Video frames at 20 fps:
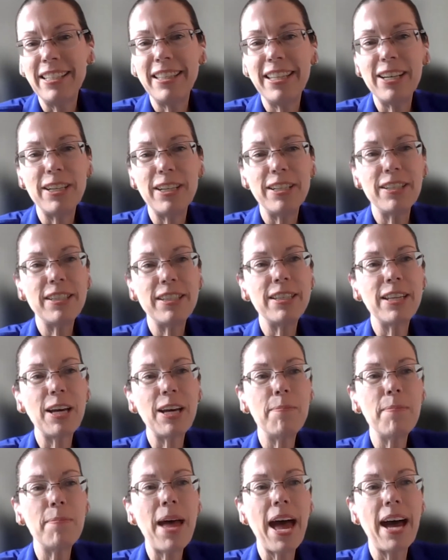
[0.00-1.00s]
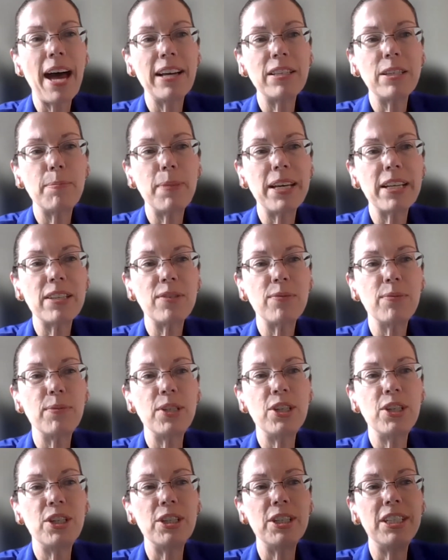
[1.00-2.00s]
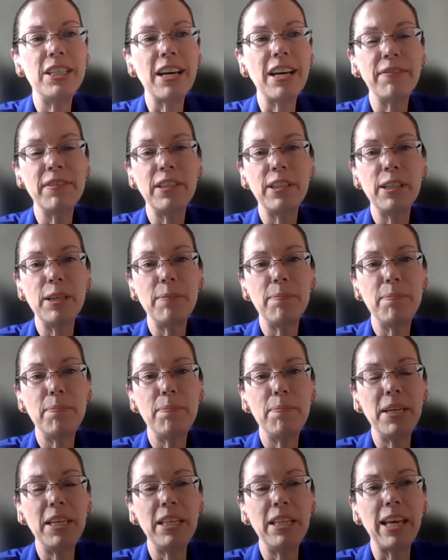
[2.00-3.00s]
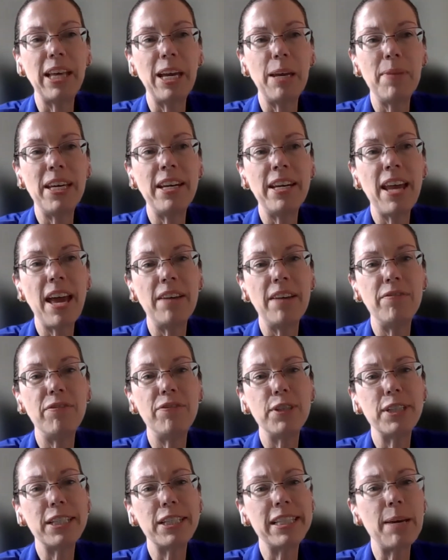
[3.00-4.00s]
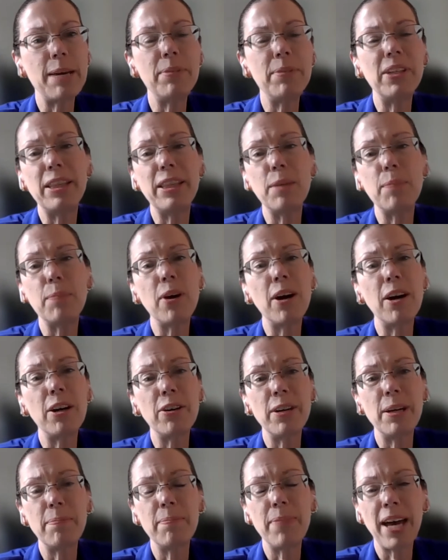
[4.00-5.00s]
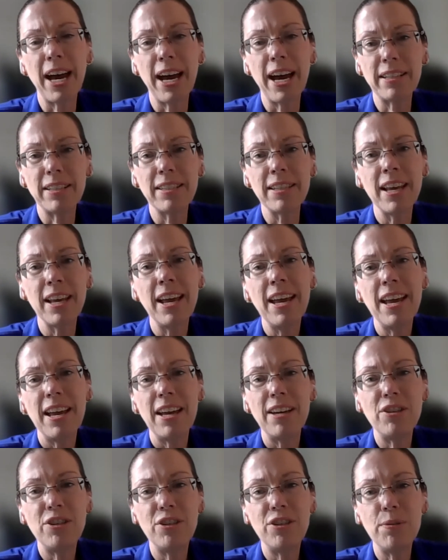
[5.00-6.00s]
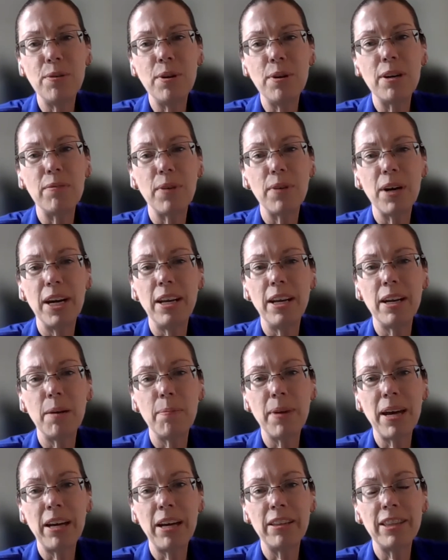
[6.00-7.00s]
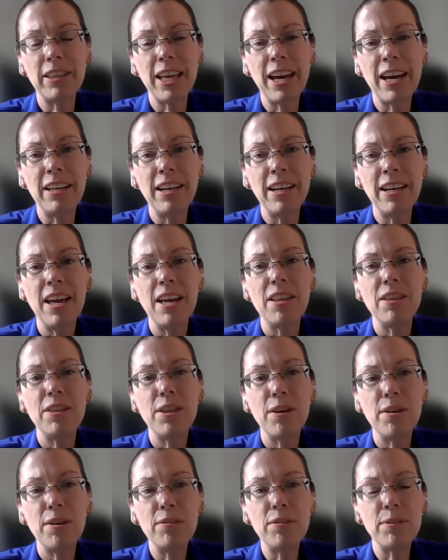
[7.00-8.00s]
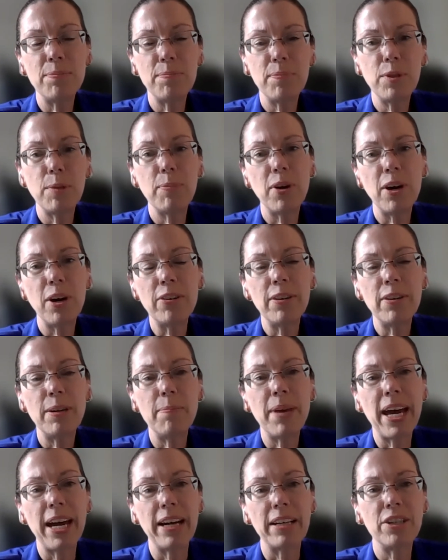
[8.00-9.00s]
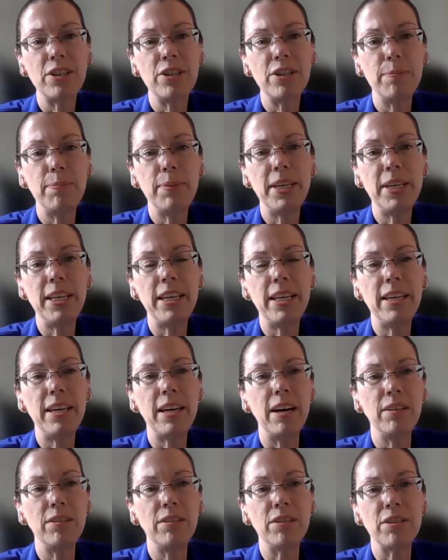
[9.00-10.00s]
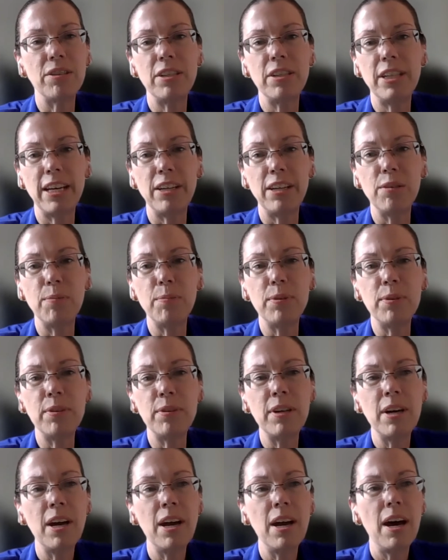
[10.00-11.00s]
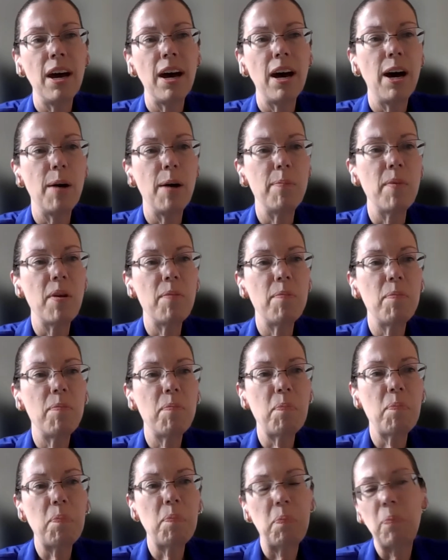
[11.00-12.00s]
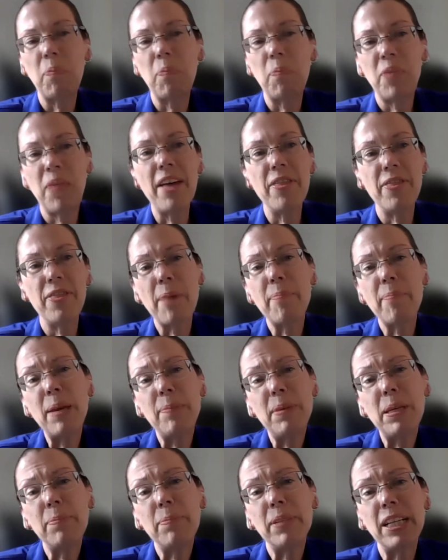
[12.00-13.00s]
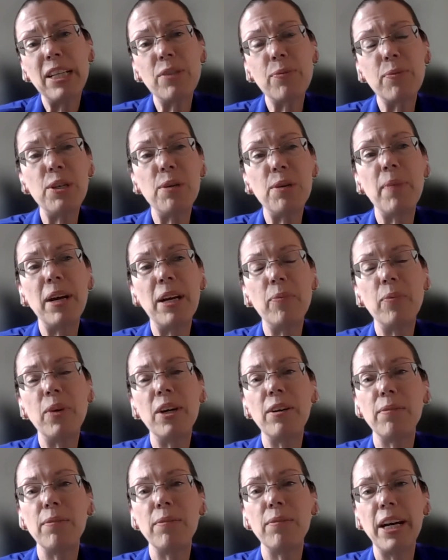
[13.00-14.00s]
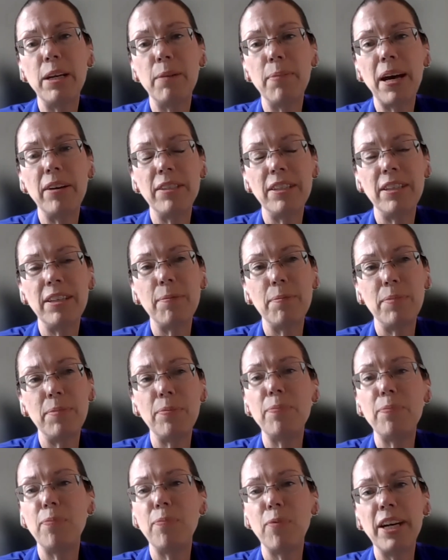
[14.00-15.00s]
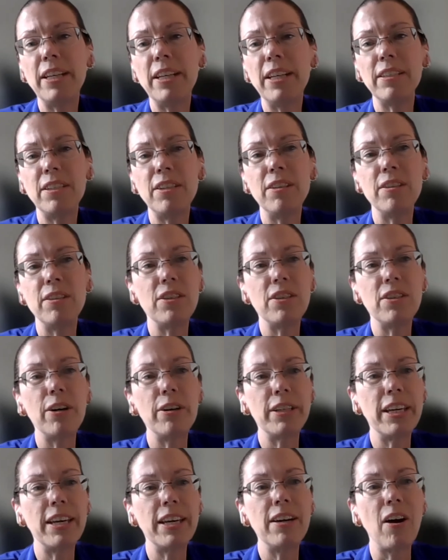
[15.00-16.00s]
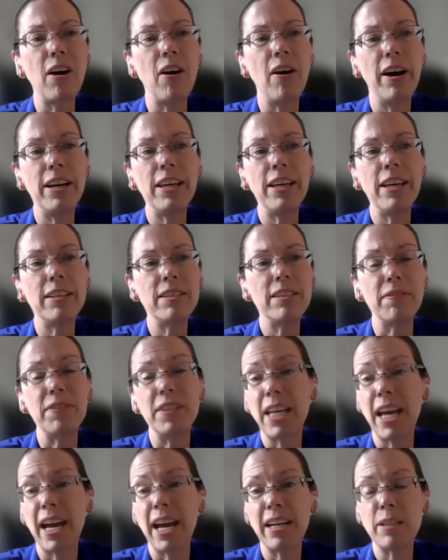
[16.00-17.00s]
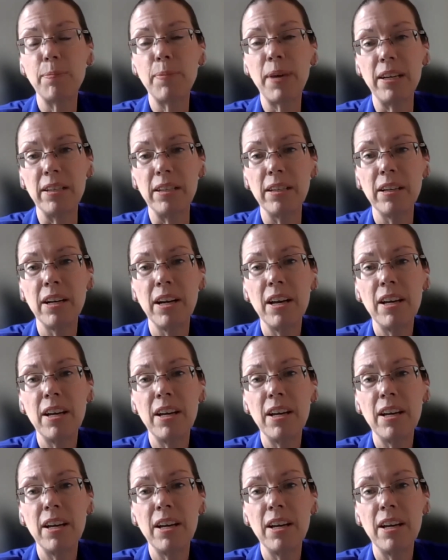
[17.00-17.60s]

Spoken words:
There are some aspects which should definitely be layman, and for example, like the broader impacts. As you are writing about that, the broader impacts should be understandable. That might be a place where you might want to write about, be writing to the target audience of the taxpayer.